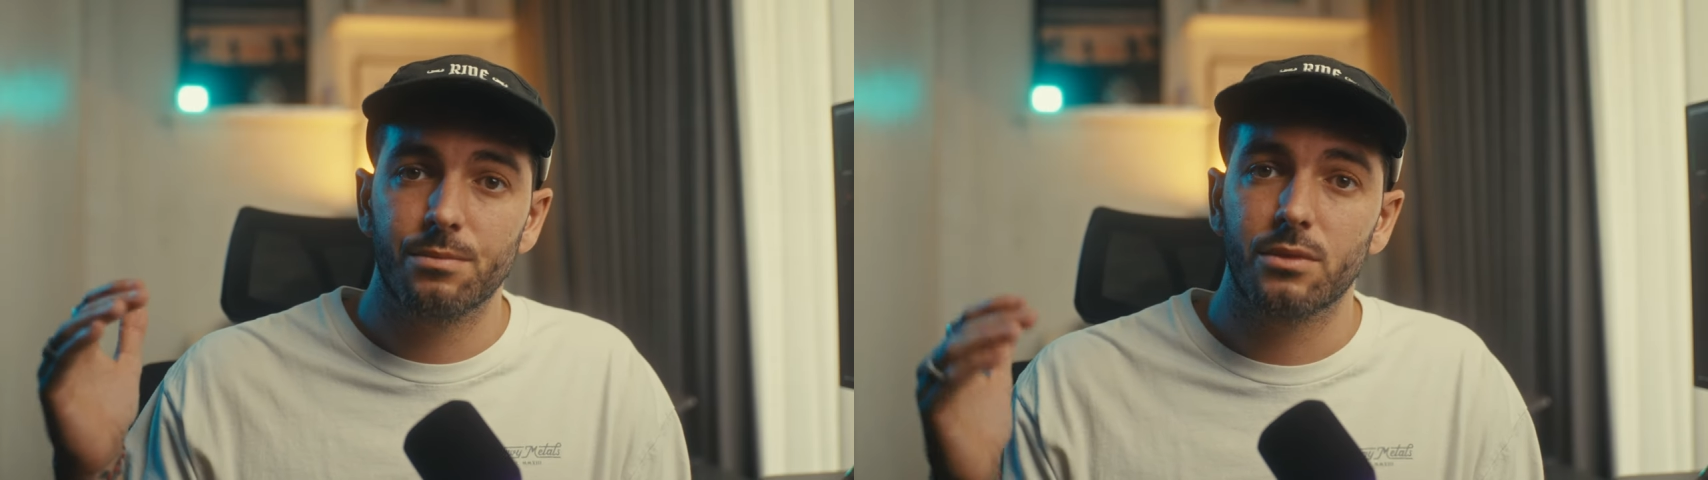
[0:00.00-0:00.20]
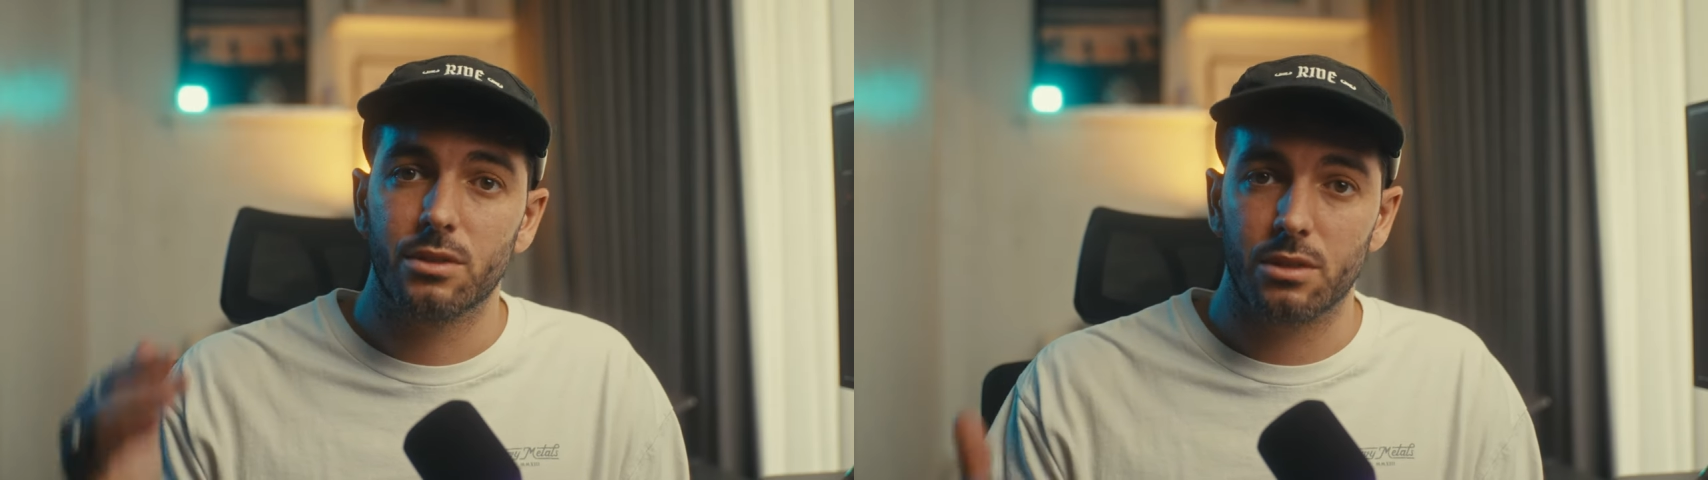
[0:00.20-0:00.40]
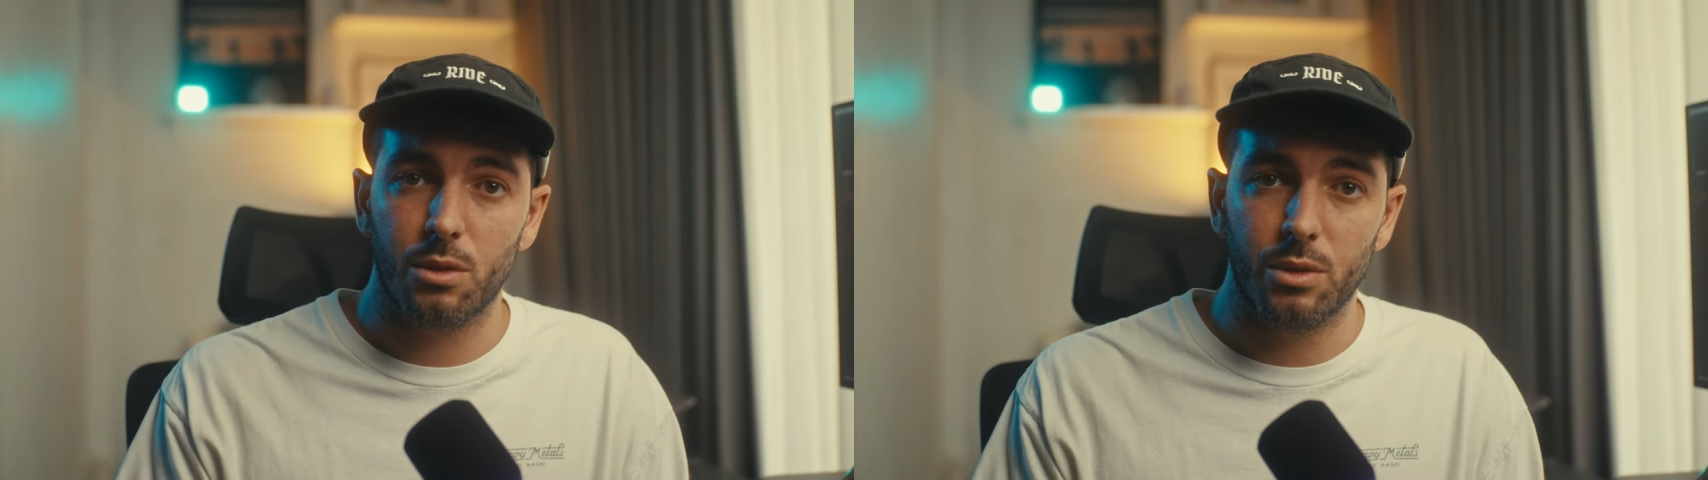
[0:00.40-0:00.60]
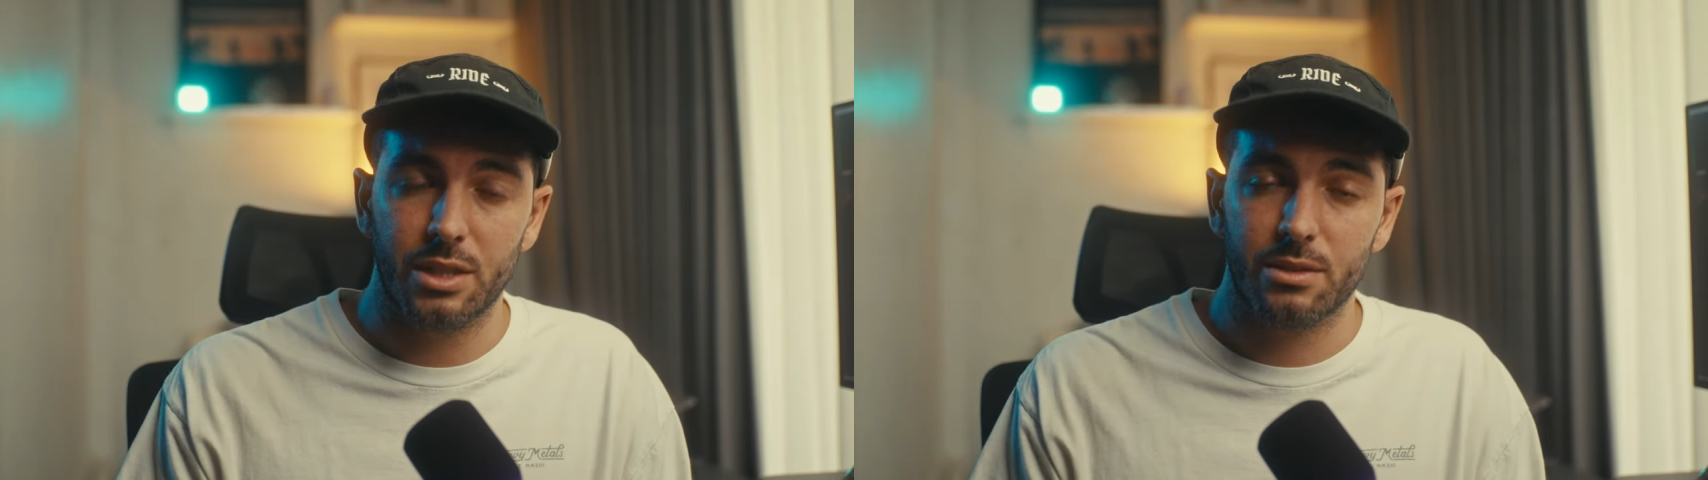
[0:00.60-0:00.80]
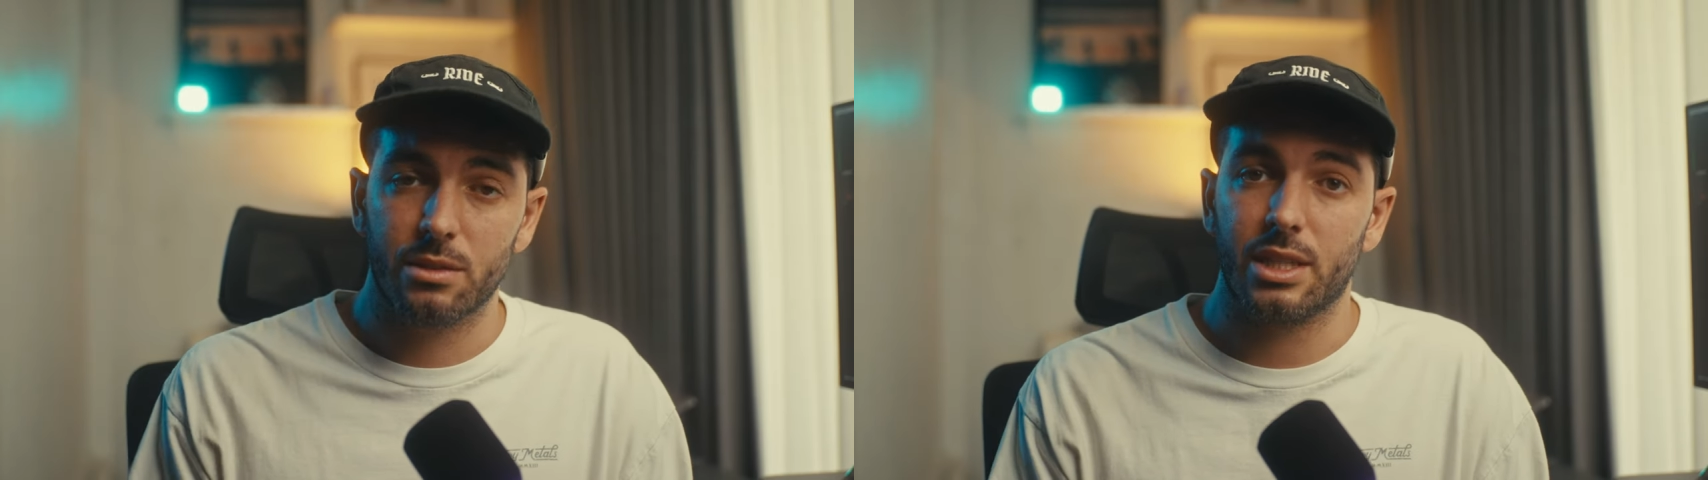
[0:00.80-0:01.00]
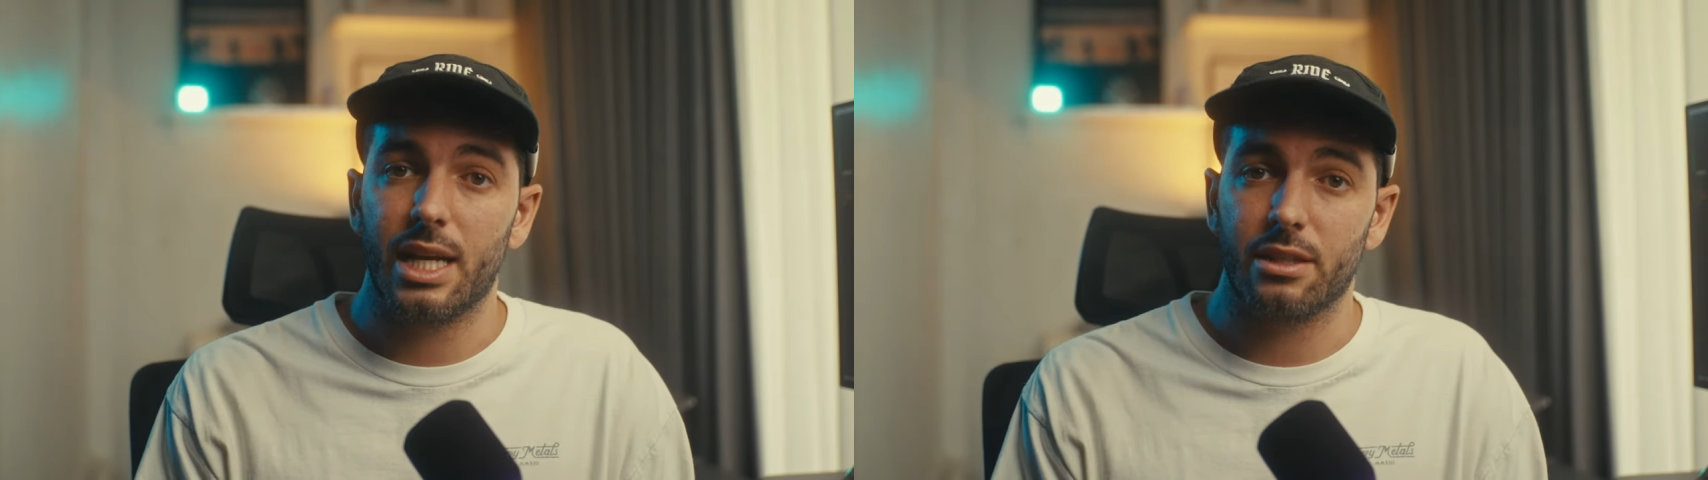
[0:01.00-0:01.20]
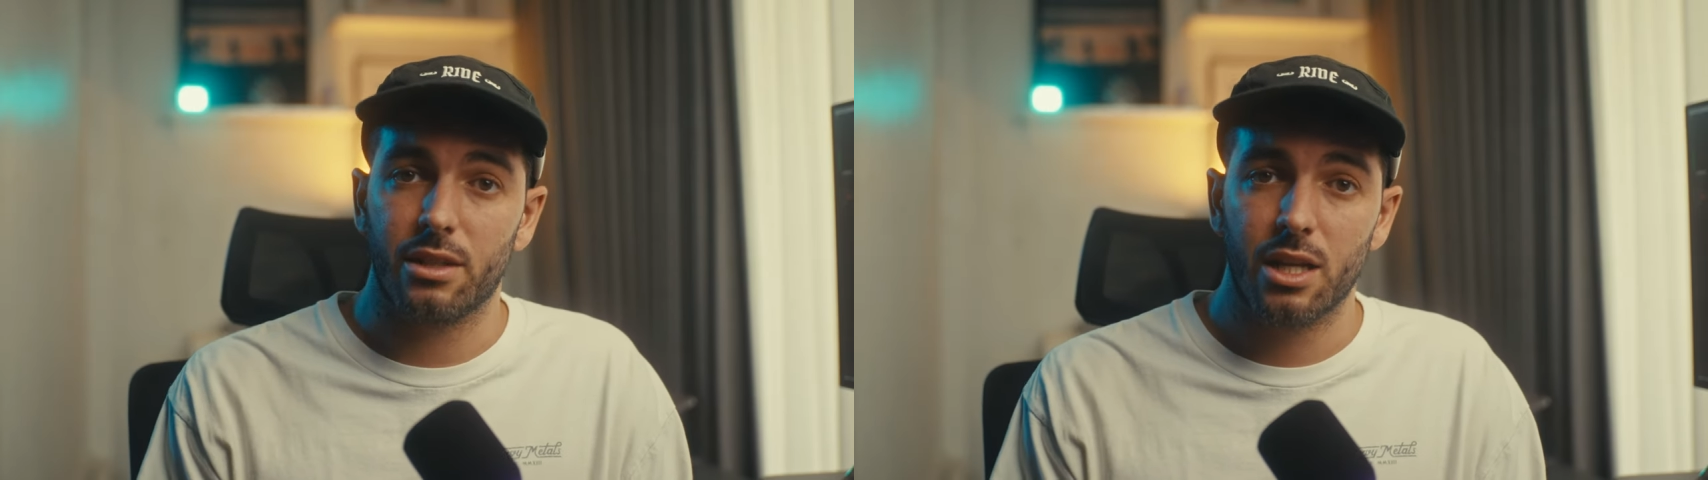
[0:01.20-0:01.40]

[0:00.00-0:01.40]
slowly together.